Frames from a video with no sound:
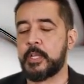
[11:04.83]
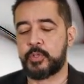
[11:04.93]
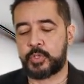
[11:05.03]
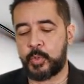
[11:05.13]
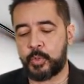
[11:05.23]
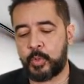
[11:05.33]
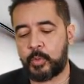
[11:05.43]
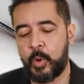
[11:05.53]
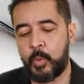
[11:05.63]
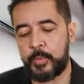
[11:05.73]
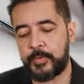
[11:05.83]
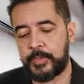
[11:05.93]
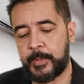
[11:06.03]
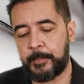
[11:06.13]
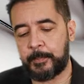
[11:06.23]
So you go with
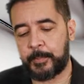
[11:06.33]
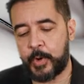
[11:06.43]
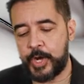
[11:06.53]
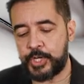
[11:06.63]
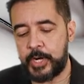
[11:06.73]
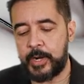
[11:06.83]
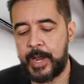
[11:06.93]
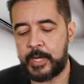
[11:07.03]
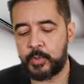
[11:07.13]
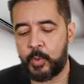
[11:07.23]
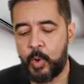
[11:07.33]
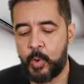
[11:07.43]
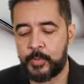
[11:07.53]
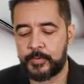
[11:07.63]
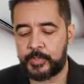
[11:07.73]
the pressure and you go
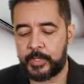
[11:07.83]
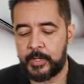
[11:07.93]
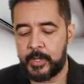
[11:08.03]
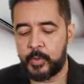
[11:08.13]
with the